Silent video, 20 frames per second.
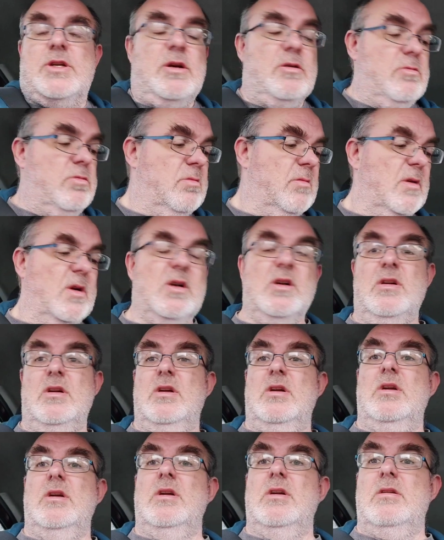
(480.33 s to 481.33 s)
So,
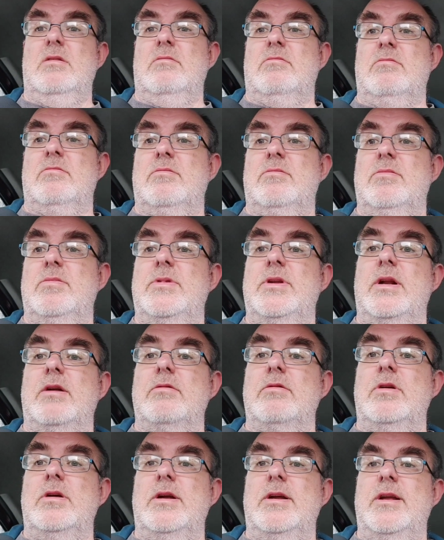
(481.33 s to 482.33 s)
you
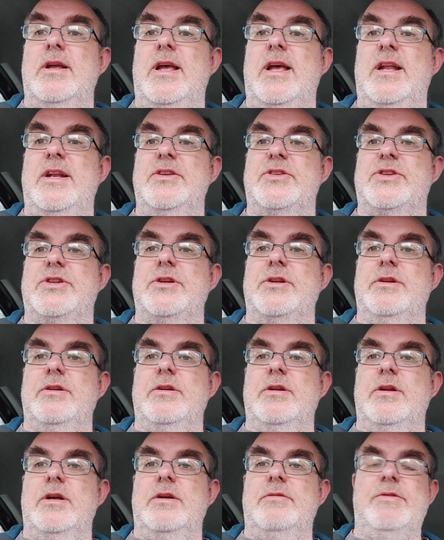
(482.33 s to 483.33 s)
know,
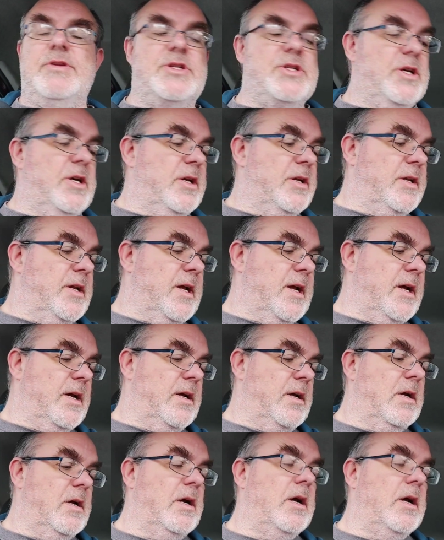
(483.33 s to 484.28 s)
instant uh, return there.